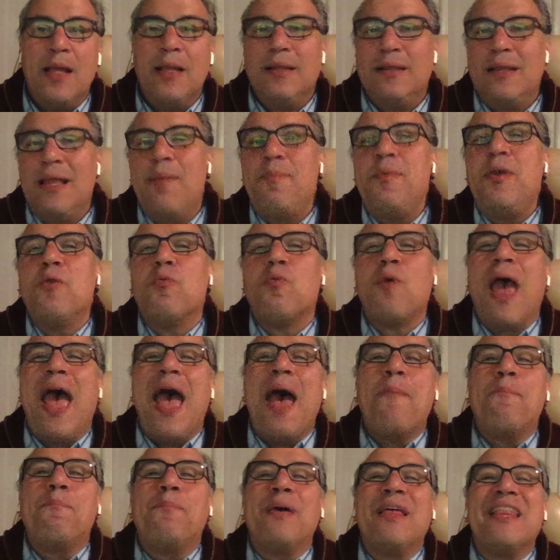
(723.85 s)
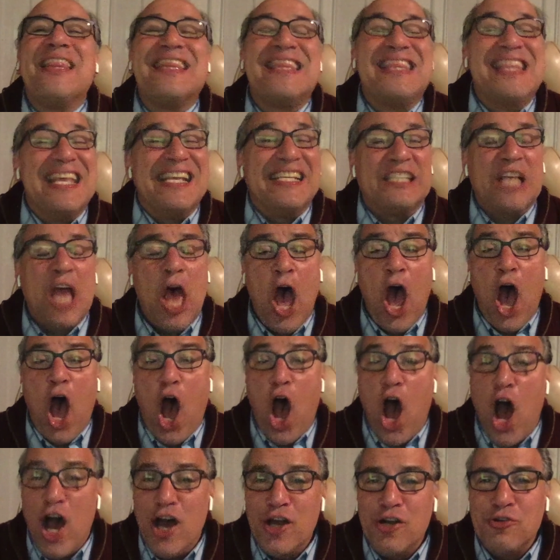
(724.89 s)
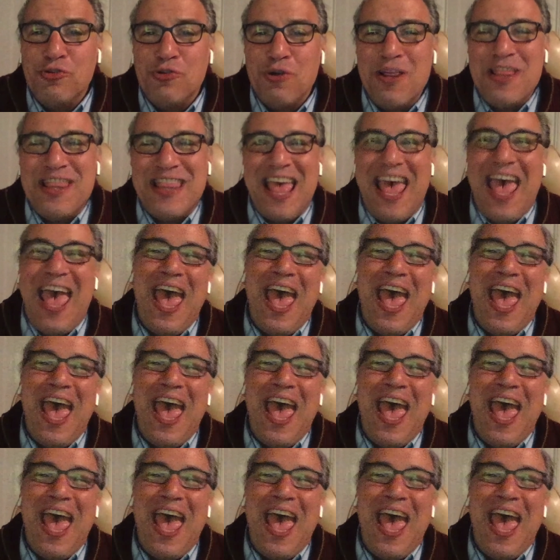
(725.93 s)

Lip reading: Let me wrap this 100th